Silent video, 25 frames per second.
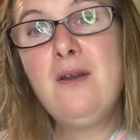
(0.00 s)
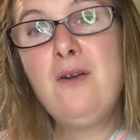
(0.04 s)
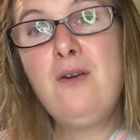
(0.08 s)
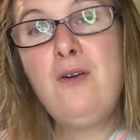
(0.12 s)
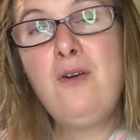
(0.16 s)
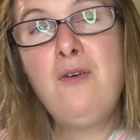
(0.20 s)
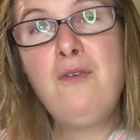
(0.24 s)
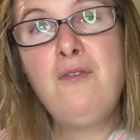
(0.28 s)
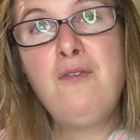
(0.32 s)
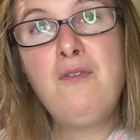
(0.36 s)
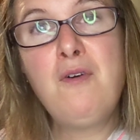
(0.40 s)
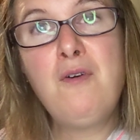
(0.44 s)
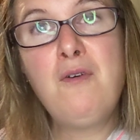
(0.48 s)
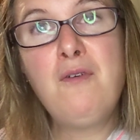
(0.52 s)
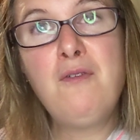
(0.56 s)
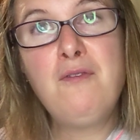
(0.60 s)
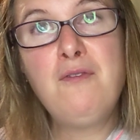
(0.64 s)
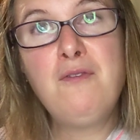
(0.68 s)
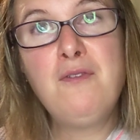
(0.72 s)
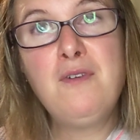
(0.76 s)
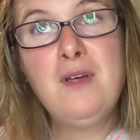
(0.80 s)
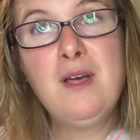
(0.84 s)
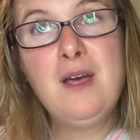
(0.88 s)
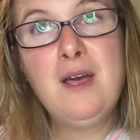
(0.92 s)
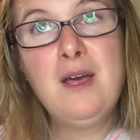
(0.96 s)
off of
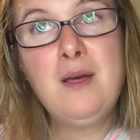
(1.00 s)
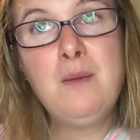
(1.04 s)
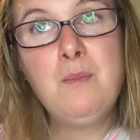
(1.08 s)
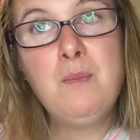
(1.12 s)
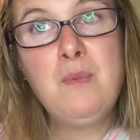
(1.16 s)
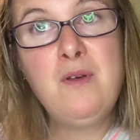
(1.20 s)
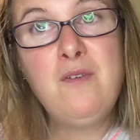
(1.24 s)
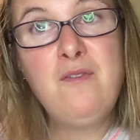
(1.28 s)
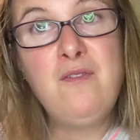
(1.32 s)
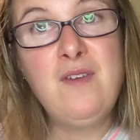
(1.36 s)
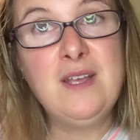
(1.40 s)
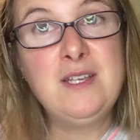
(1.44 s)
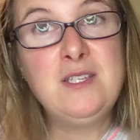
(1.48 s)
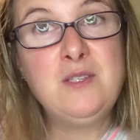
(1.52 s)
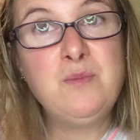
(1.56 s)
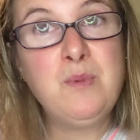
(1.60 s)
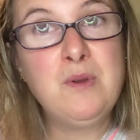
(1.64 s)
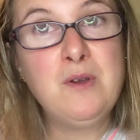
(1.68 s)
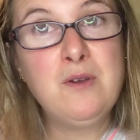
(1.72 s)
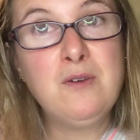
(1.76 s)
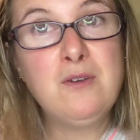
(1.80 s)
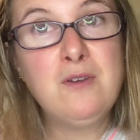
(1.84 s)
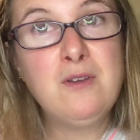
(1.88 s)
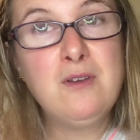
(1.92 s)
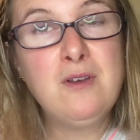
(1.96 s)
a
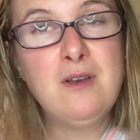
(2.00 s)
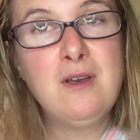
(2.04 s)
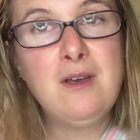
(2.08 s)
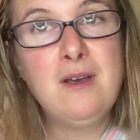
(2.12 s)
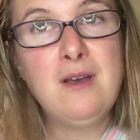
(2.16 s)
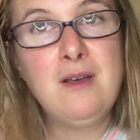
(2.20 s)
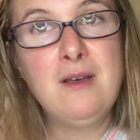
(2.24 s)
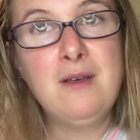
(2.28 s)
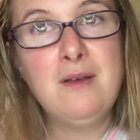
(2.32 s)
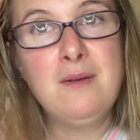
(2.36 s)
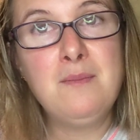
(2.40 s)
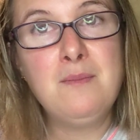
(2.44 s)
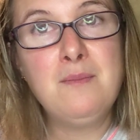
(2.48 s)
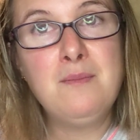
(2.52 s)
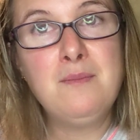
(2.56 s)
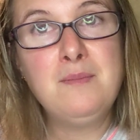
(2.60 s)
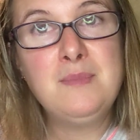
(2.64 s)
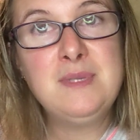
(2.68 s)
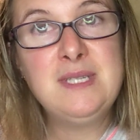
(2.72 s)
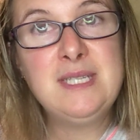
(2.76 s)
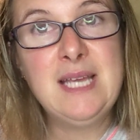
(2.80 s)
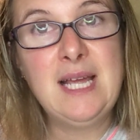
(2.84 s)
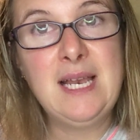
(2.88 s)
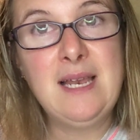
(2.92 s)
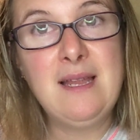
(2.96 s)
Facebook
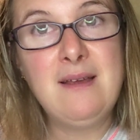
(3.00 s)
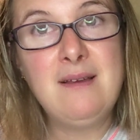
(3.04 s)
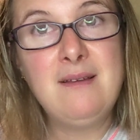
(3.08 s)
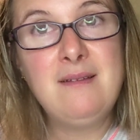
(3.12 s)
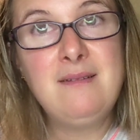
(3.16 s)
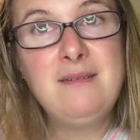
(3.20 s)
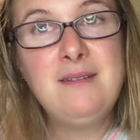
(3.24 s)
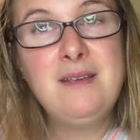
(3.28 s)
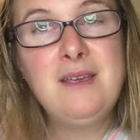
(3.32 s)
seller,